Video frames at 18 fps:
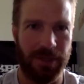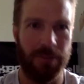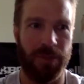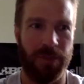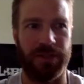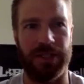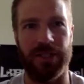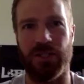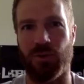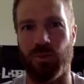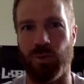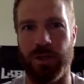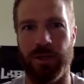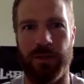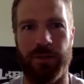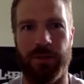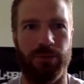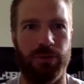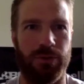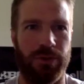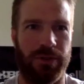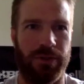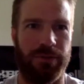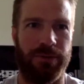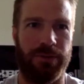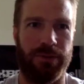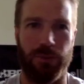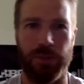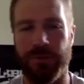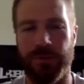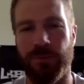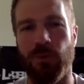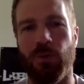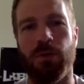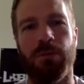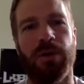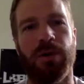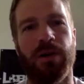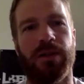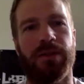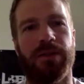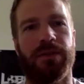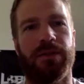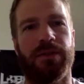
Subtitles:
because they just went through a 3-4 month